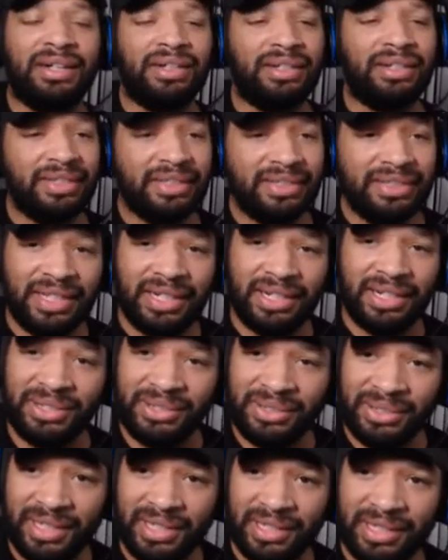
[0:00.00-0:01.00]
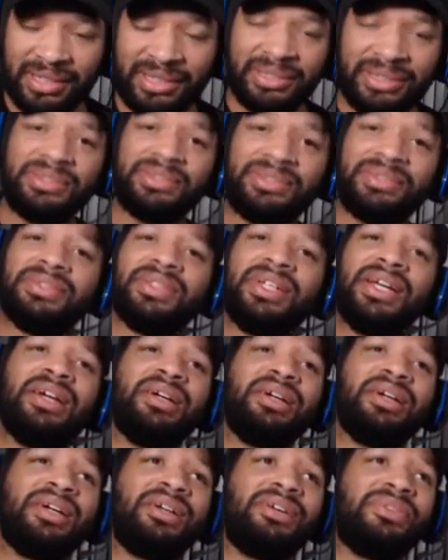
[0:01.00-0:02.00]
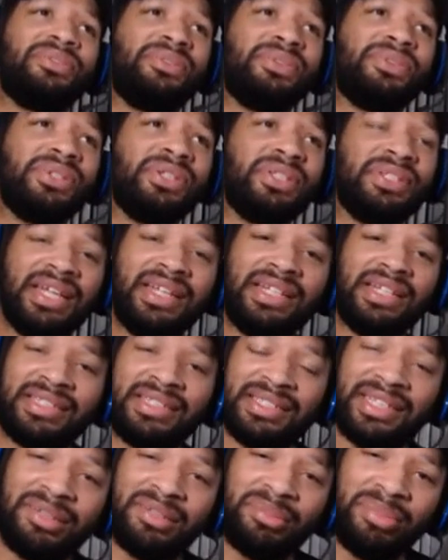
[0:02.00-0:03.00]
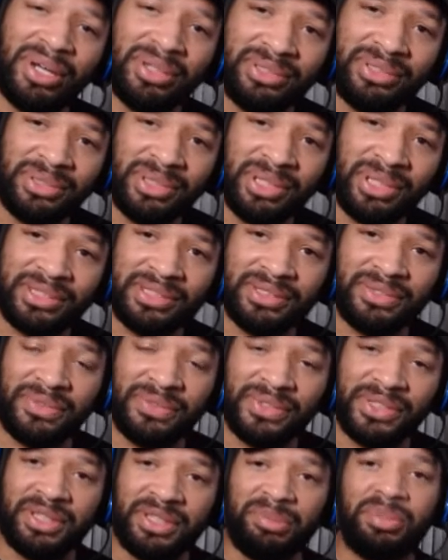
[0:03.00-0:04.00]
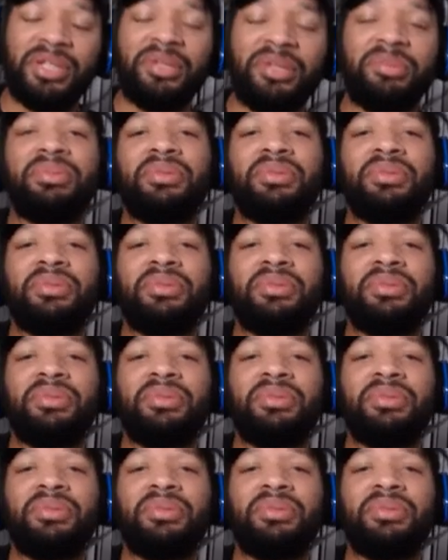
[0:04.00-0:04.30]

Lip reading: Telltale, they said about 250 people,